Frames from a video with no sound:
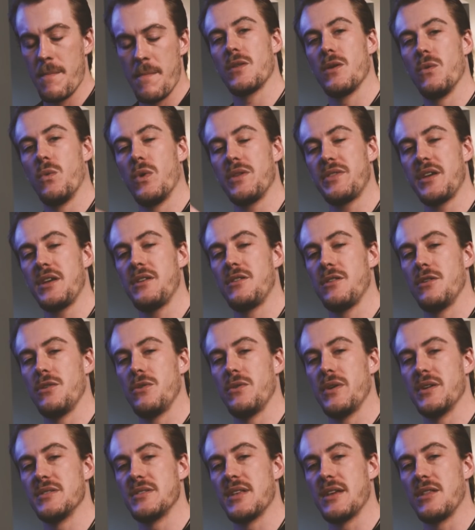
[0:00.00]
What they
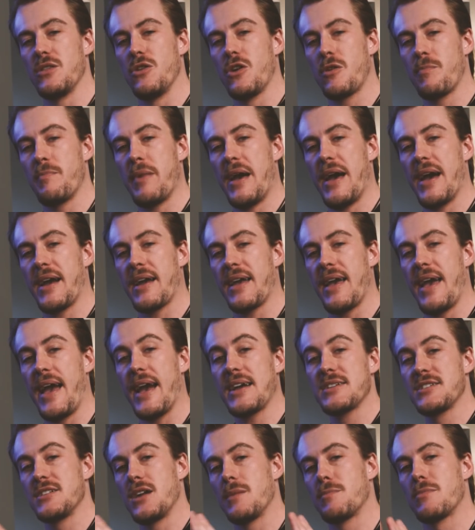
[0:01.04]
do is they look back
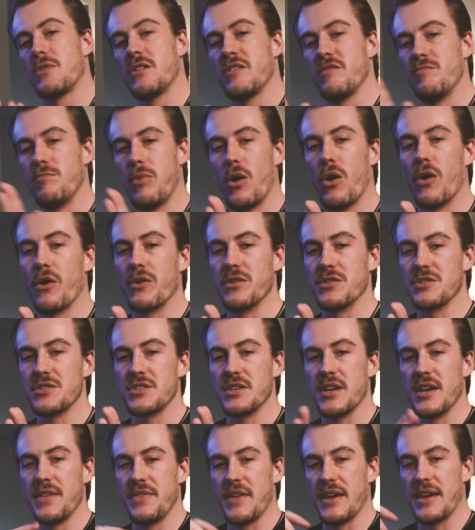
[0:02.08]
X number of bars
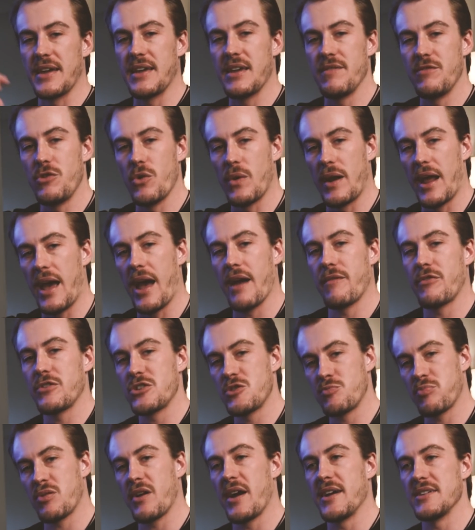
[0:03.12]
and they give you an average
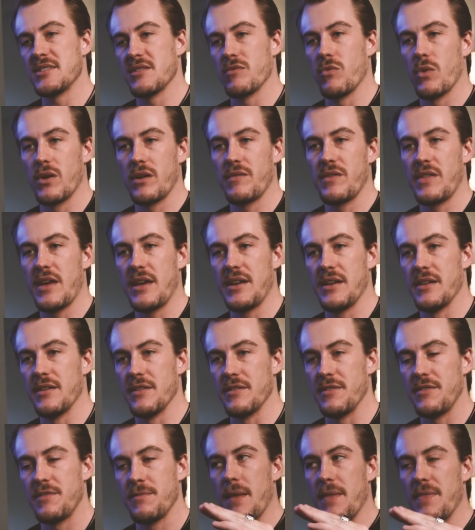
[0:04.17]
price of whatever that
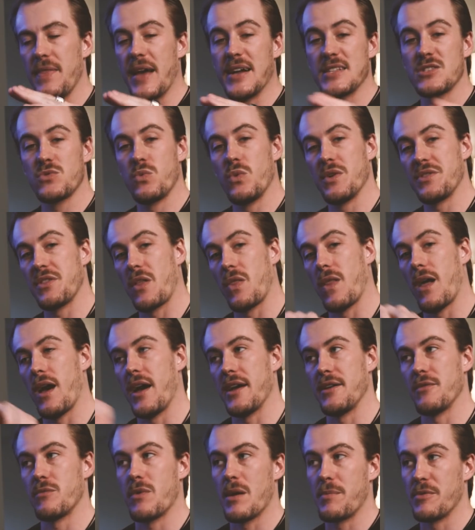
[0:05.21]
is. That's what the
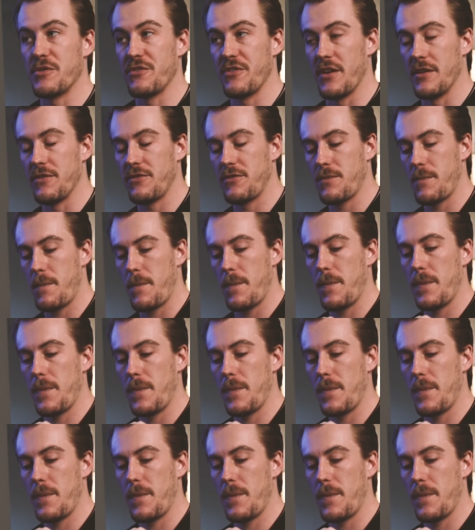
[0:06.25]
line represents.